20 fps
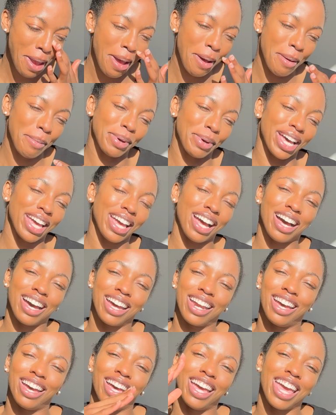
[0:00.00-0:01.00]
but
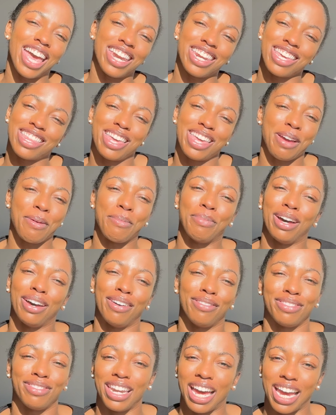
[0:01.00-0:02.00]
anything
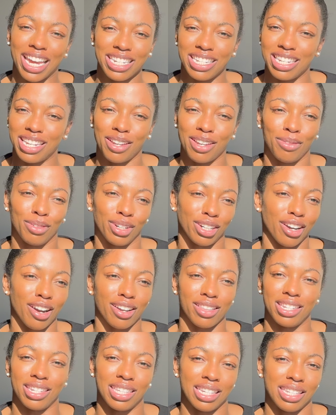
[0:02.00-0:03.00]
above 90,
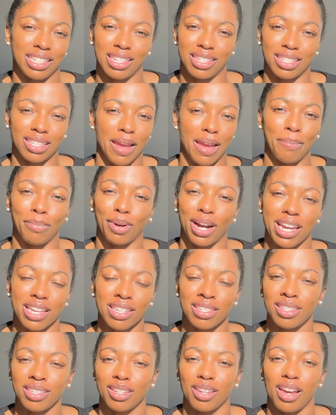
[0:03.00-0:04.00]
regardless, it's the same
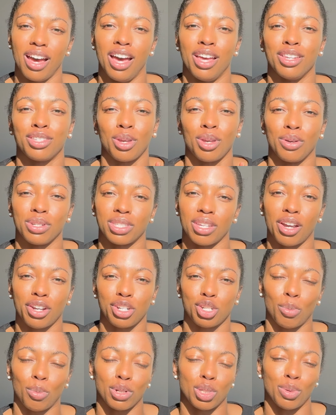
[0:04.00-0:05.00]
price. So as long as
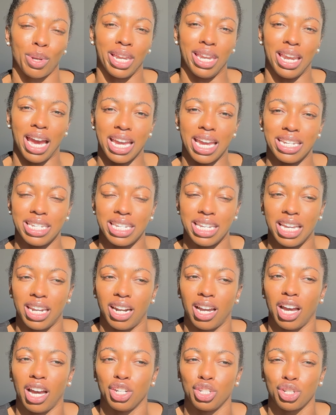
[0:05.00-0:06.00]
you're between 90 and
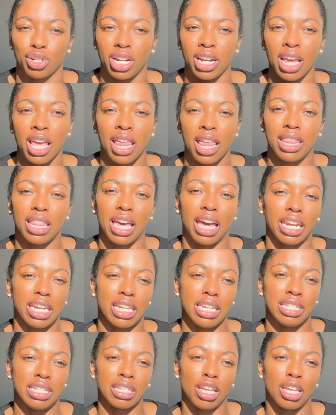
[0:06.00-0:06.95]
100, that is